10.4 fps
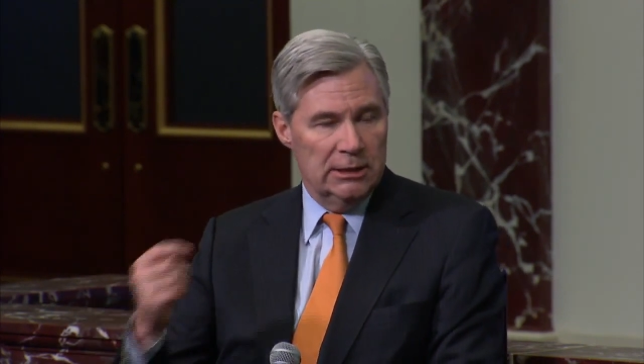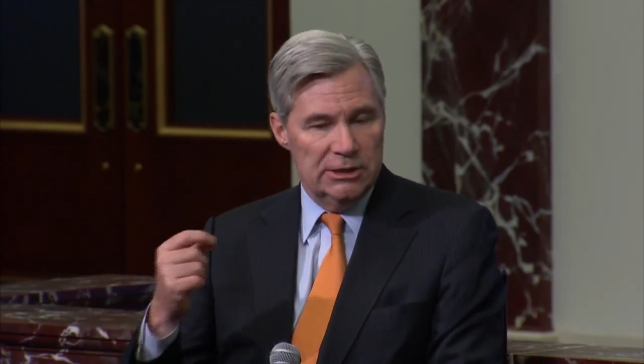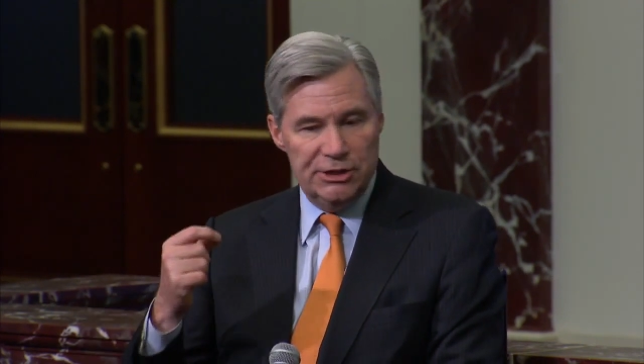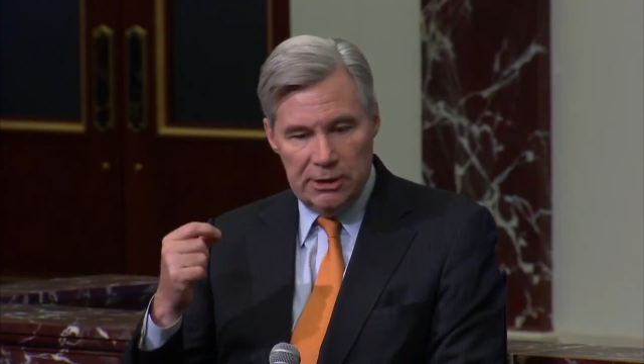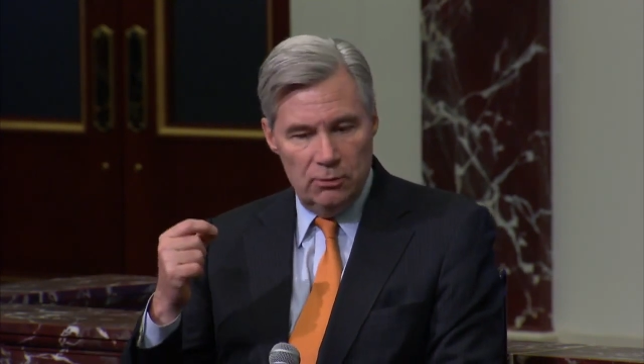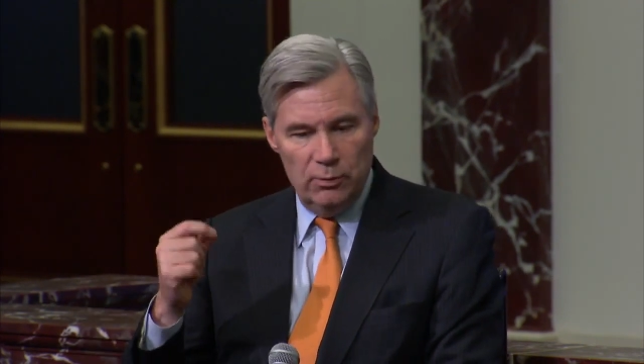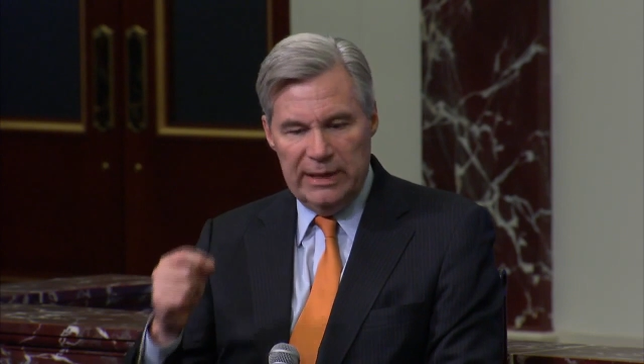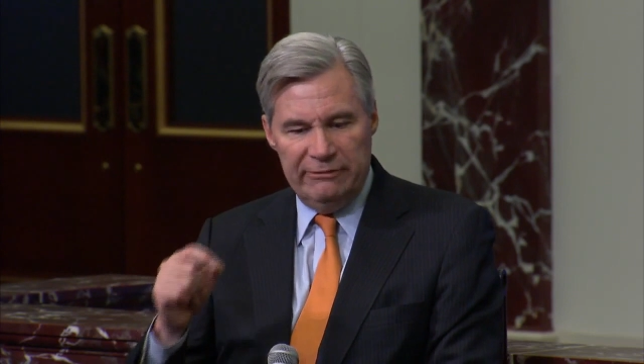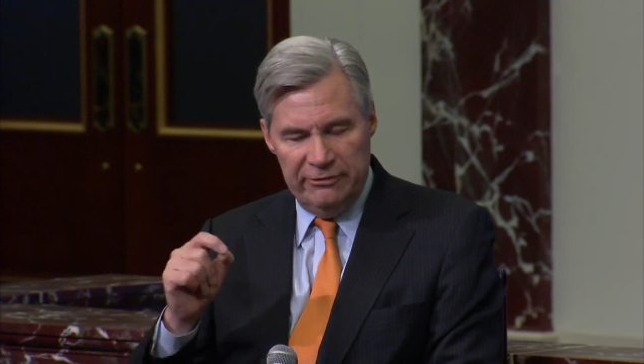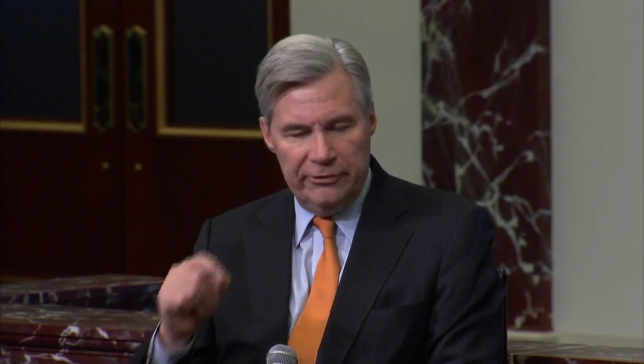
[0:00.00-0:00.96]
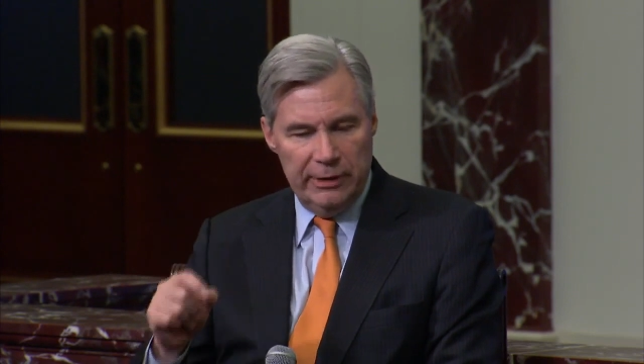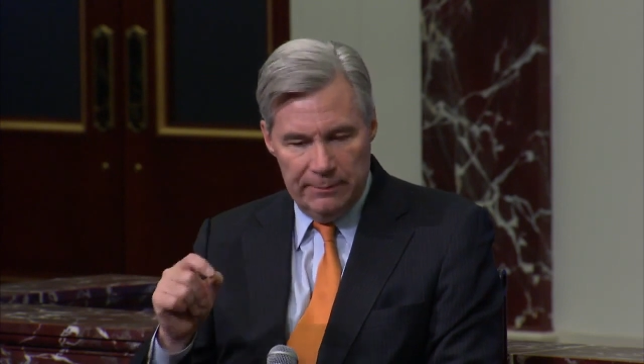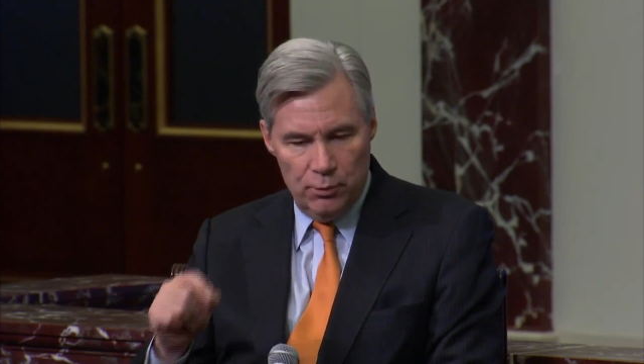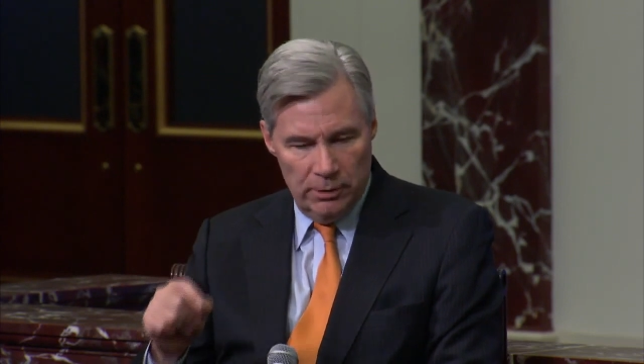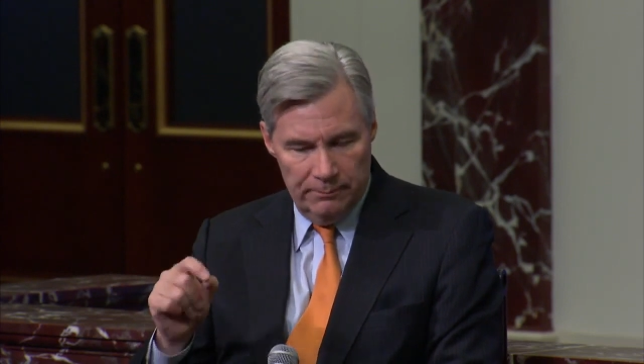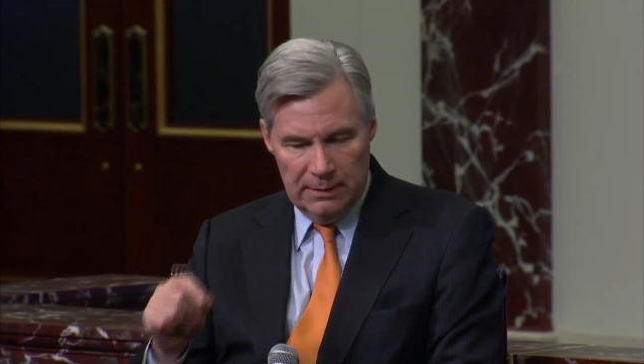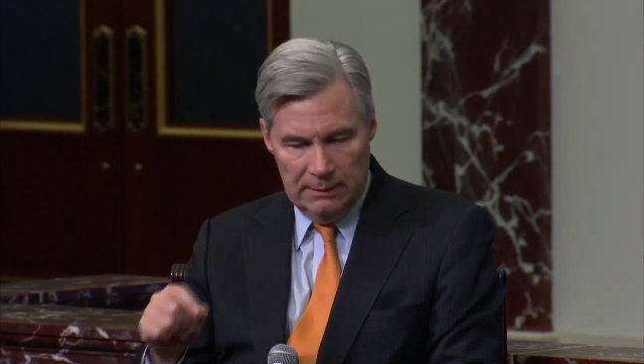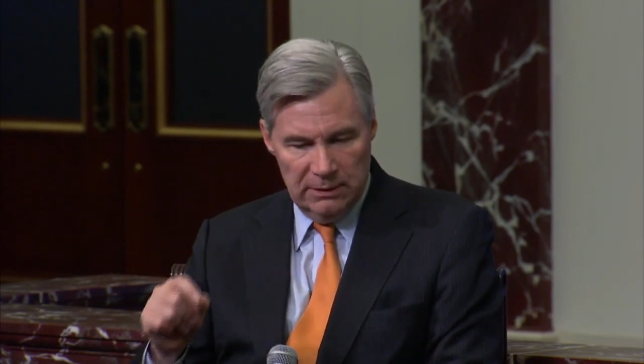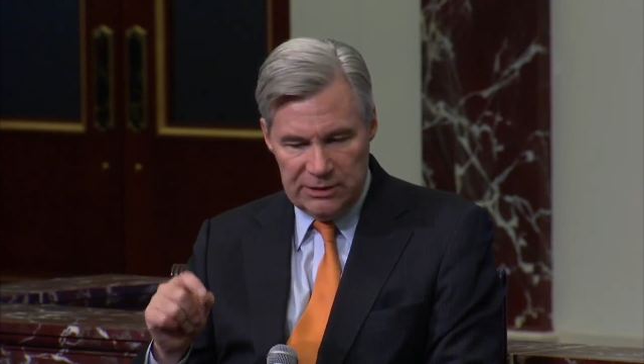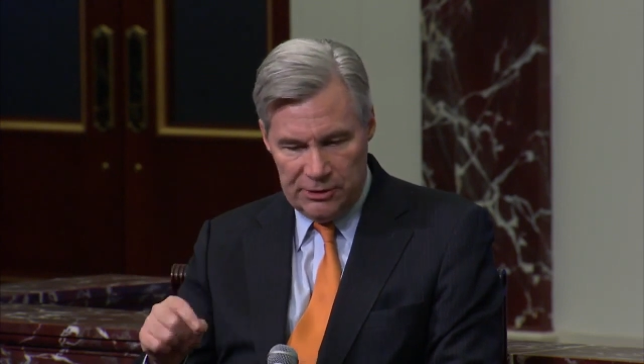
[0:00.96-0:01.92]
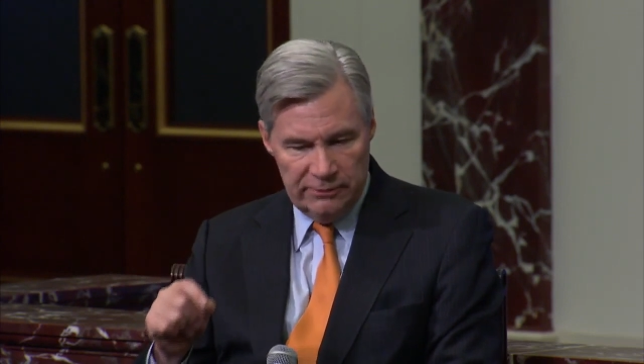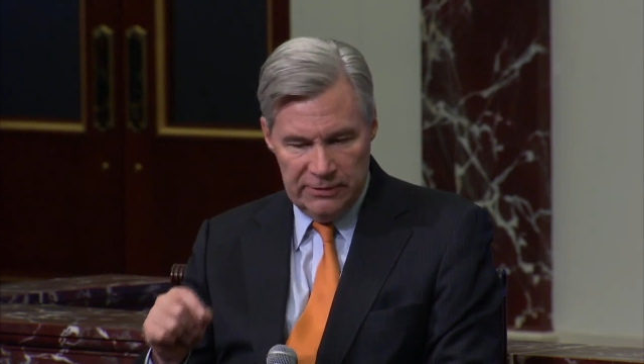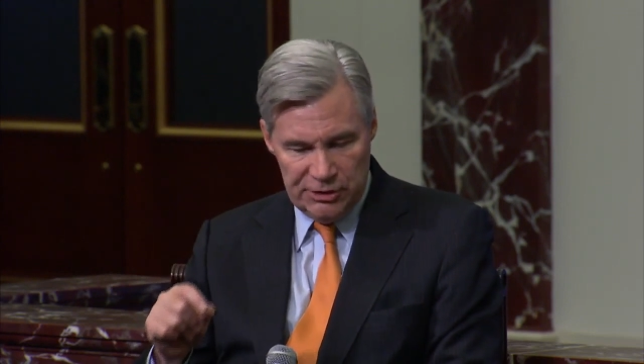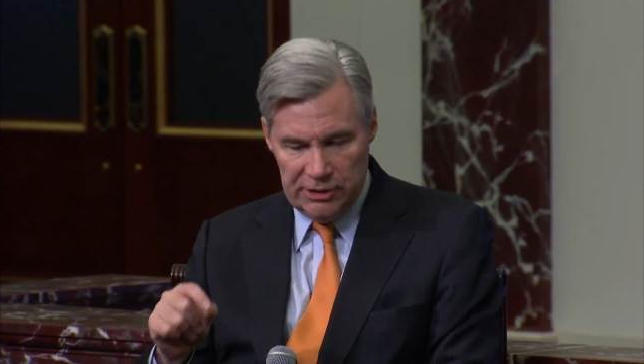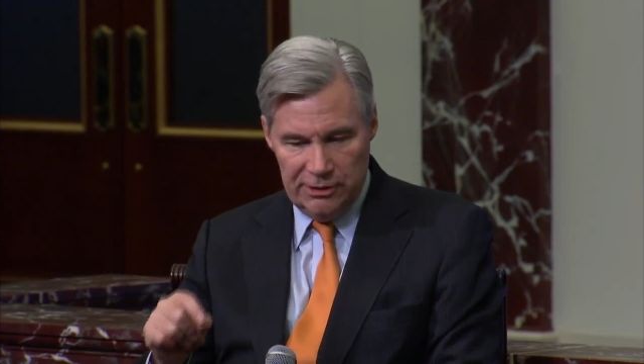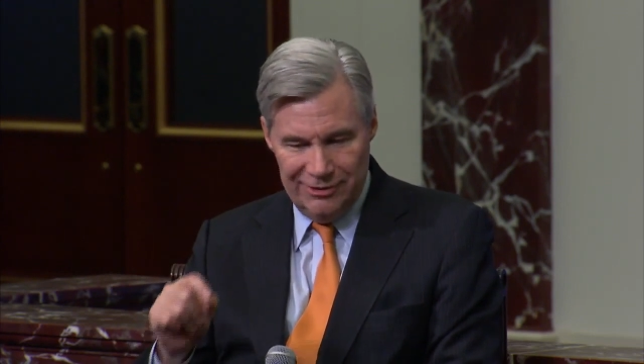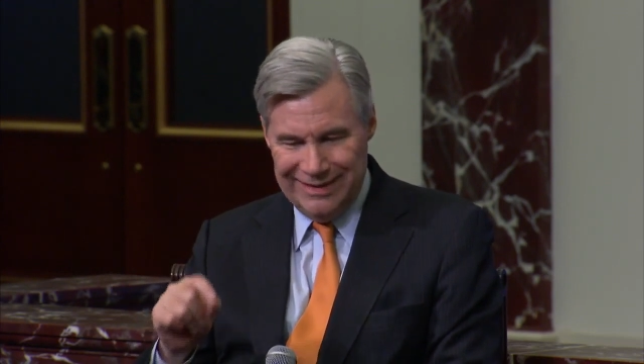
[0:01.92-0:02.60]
So we have a very important public service to do to